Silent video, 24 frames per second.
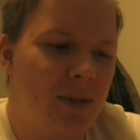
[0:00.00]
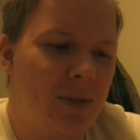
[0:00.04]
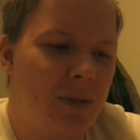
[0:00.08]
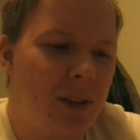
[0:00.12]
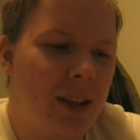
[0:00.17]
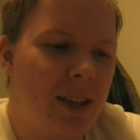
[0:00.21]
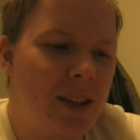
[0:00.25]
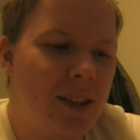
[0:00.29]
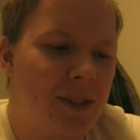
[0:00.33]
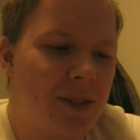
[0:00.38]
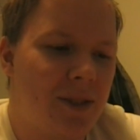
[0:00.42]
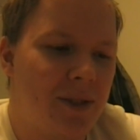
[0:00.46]

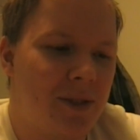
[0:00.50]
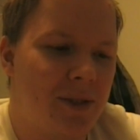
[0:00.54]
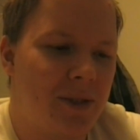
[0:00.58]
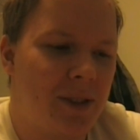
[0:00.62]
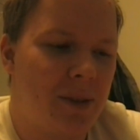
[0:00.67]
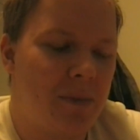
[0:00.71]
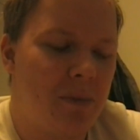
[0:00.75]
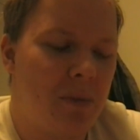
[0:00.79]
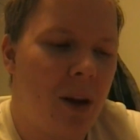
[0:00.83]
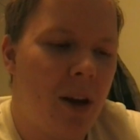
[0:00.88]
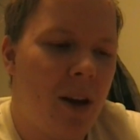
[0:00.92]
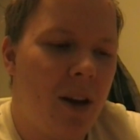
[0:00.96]

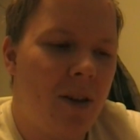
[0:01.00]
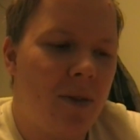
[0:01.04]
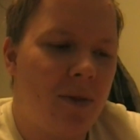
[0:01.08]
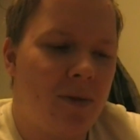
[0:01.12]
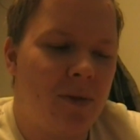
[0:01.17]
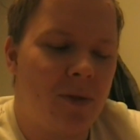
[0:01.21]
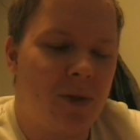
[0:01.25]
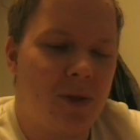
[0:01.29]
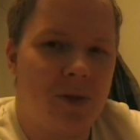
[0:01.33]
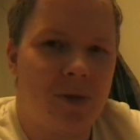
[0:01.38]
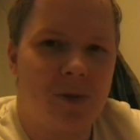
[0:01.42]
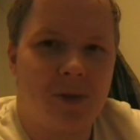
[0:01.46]
relationship
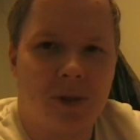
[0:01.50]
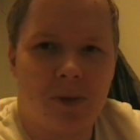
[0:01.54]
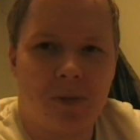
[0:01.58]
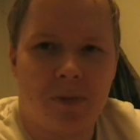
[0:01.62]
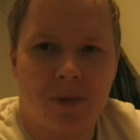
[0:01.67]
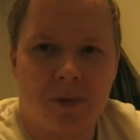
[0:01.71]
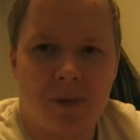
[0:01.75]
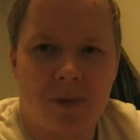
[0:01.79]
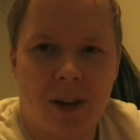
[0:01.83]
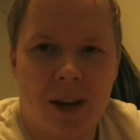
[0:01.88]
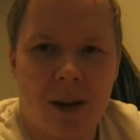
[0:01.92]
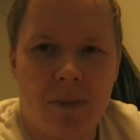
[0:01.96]
for you
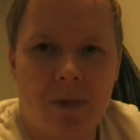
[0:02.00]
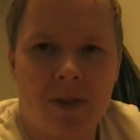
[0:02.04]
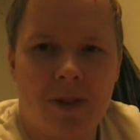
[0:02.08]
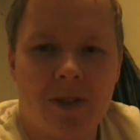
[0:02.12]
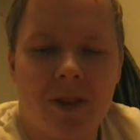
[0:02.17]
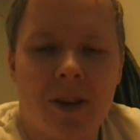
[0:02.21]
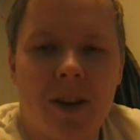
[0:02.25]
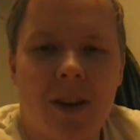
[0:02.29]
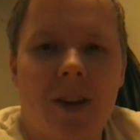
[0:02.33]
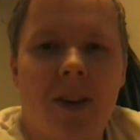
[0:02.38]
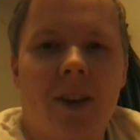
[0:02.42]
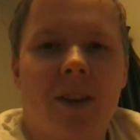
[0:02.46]

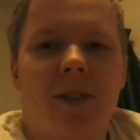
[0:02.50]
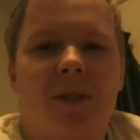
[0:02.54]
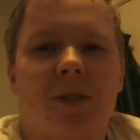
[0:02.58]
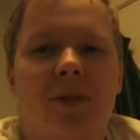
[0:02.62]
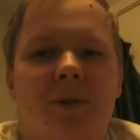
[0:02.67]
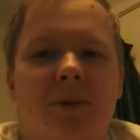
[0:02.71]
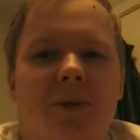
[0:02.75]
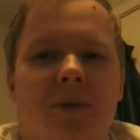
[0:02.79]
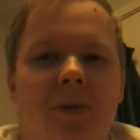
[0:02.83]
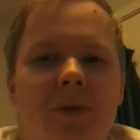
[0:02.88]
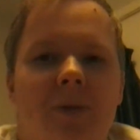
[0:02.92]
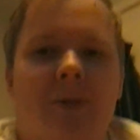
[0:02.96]
subscribers
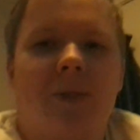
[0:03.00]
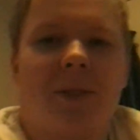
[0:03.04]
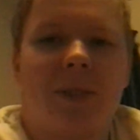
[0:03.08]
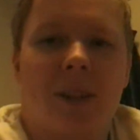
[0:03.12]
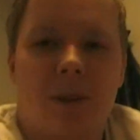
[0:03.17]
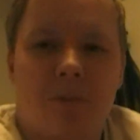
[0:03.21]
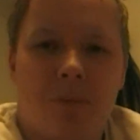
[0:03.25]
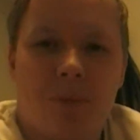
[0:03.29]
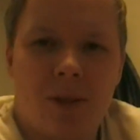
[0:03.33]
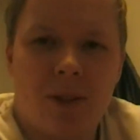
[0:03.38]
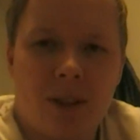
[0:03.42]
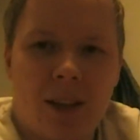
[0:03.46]
to
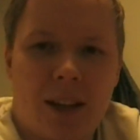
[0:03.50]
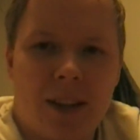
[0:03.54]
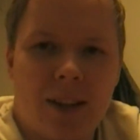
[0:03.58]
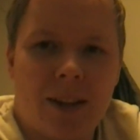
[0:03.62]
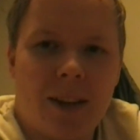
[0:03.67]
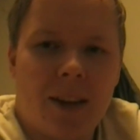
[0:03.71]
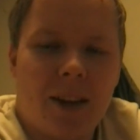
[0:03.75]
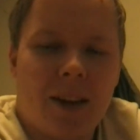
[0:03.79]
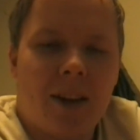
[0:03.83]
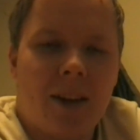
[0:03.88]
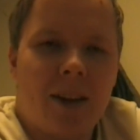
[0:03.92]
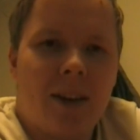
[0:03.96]
send me
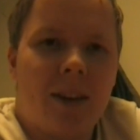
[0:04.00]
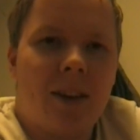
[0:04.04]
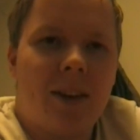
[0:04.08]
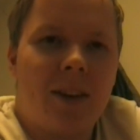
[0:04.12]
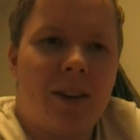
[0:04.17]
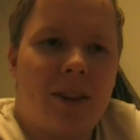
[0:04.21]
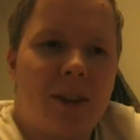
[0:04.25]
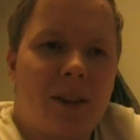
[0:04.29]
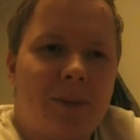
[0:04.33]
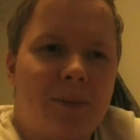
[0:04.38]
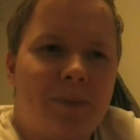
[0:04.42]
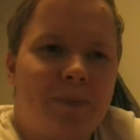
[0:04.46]
that.
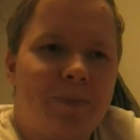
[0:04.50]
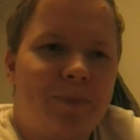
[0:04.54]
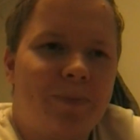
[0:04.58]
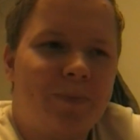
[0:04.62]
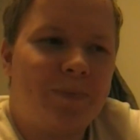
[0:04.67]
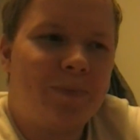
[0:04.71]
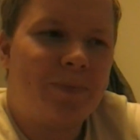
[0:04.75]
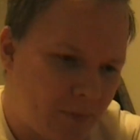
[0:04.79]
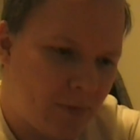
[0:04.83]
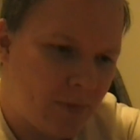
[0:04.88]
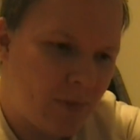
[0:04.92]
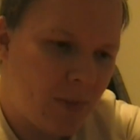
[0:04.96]
Um,
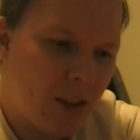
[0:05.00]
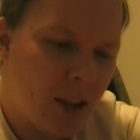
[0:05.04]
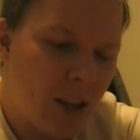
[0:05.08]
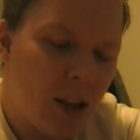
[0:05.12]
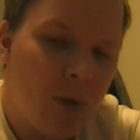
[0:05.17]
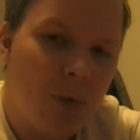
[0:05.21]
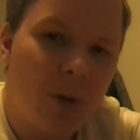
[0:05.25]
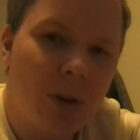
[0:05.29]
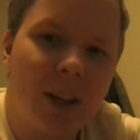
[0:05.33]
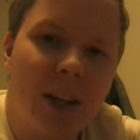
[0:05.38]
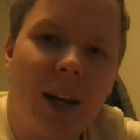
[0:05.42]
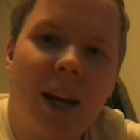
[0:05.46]

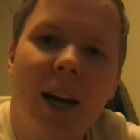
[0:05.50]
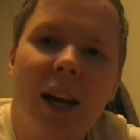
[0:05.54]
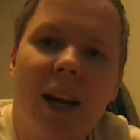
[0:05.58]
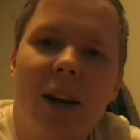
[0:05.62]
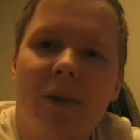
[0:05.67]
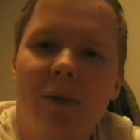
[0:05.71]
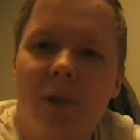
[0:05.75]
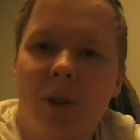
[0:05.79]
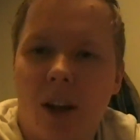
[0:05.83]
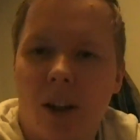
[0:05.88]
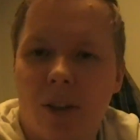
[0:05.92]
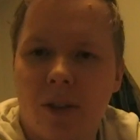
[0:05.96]
what I
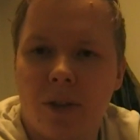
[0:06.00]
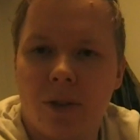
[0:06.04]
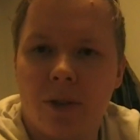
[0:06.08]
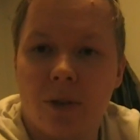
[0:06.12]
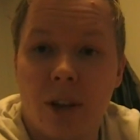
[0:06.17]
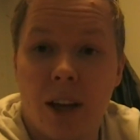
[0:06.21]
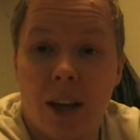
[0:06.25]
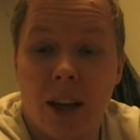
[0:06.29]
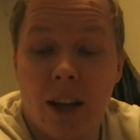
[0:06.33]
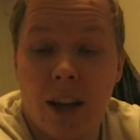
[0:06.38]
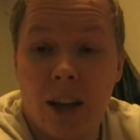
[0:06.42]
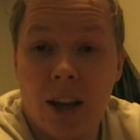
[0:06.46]
have done
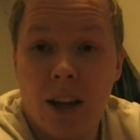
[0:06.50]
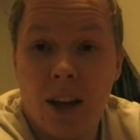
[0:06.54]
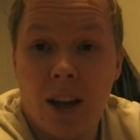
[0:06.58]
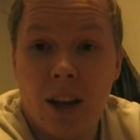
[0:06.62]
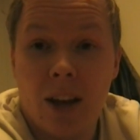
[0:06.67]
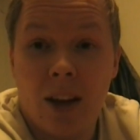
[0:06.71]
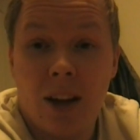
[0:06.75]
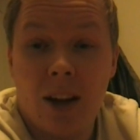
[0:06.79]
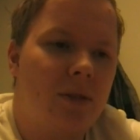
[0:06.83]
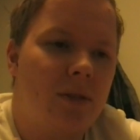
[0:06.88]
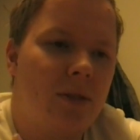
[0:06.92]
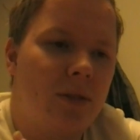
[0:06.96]
today,
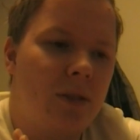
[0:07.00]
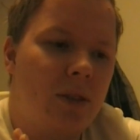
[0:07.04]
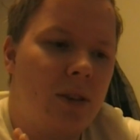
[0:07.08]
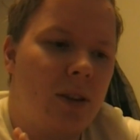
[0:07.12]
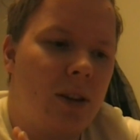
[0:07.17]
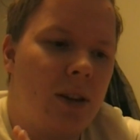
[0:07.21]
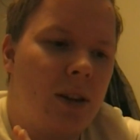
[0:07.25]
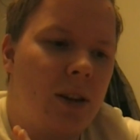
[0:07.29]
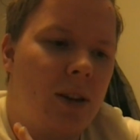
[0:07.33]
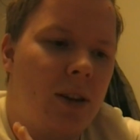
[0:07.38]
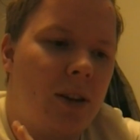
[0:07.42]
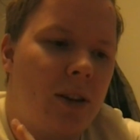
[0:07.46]

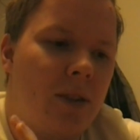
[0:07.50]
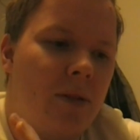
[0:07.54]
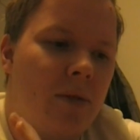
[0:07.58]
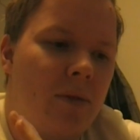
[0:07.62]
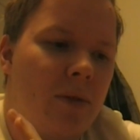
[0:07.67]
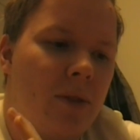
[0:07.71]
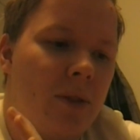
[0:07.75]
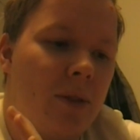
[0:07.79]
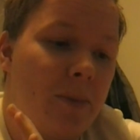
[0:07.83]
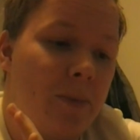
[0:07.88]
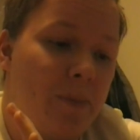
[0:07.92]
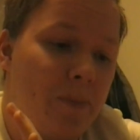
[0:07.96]
I
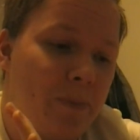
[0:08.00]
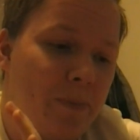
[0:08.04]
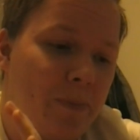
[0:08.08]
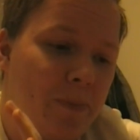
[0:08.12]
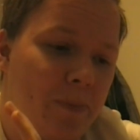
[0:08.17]
have. Uh,